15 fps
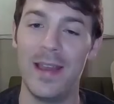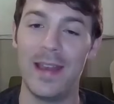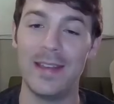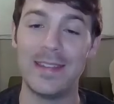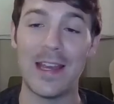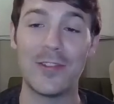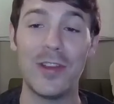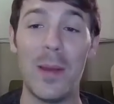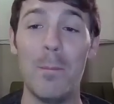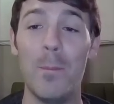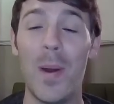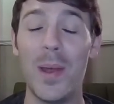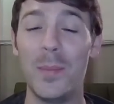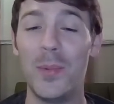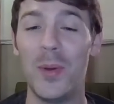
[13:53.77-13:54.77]
And it's actually a
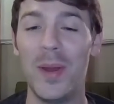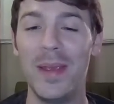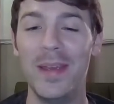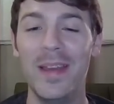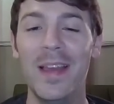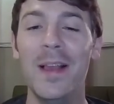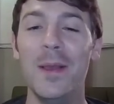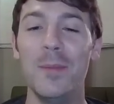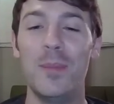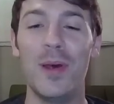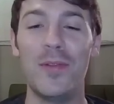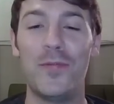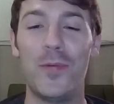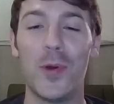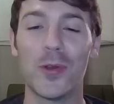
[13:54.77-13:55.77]
Mudboy,
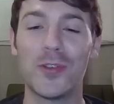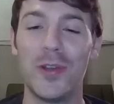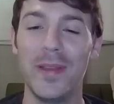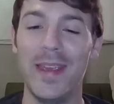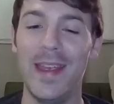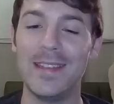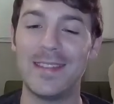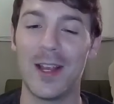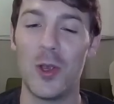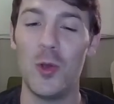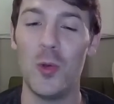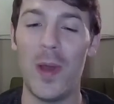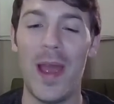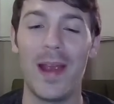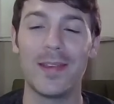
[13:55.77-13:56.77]
but fortunately it's a
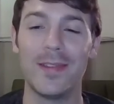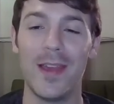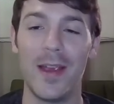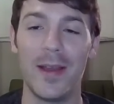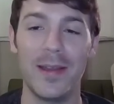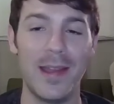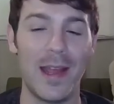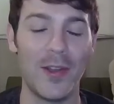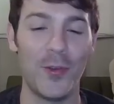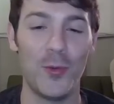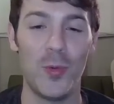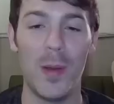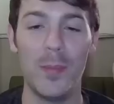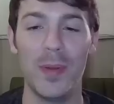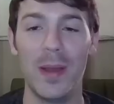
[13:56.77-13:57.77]
Quagsire and not a
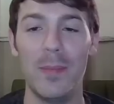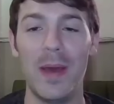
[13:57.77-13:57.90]
Swampert.